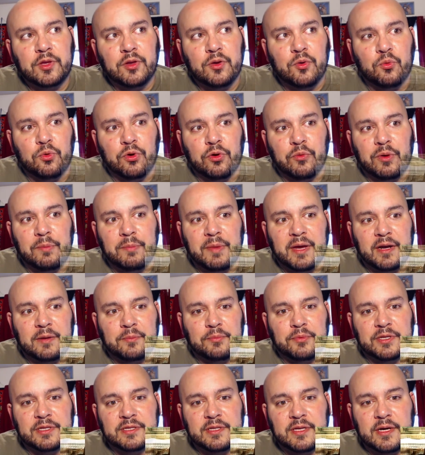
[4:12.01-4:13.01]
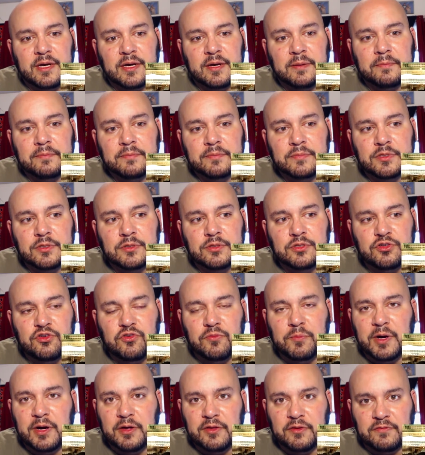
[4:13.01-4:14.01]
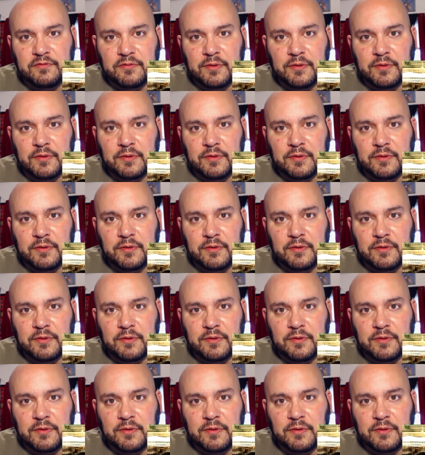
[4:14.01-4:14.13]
where we met up with two of my other